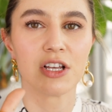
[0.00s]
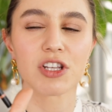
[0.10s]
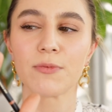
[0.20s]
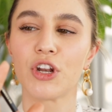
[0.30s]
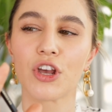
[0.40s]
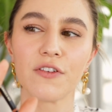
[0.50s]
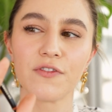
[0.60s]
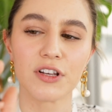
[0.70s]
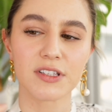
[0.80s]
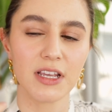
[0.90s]
So I'm gonna go
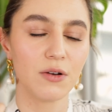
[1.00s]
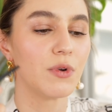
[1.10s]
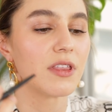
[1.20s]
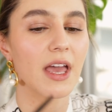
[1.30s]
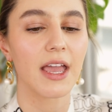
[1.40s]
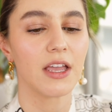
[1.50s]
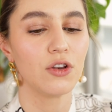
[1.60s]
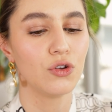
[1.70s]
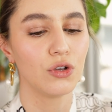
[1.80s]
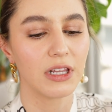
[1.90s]
first in with a
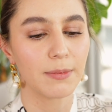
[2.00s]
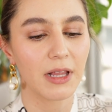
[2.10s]
nude lip